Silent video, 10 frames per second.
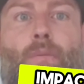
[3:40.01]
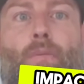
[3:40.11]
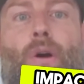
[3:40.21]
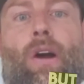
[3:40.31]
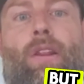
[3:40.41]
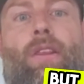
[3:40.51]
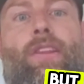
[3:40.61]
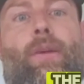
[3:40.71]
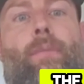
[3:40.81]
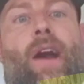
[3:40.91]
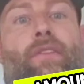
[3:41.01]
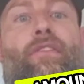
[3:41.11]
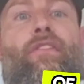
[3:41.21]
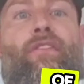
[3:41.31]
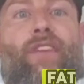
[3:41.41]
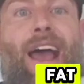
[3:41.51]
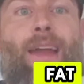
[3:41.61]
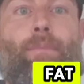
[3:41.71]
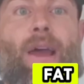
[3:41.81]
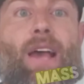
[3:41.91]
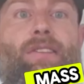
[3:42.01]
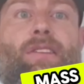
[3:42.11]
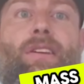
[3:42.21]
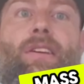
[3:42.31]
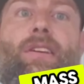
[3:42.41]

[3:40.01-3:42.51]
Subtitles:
but the amount of fat mass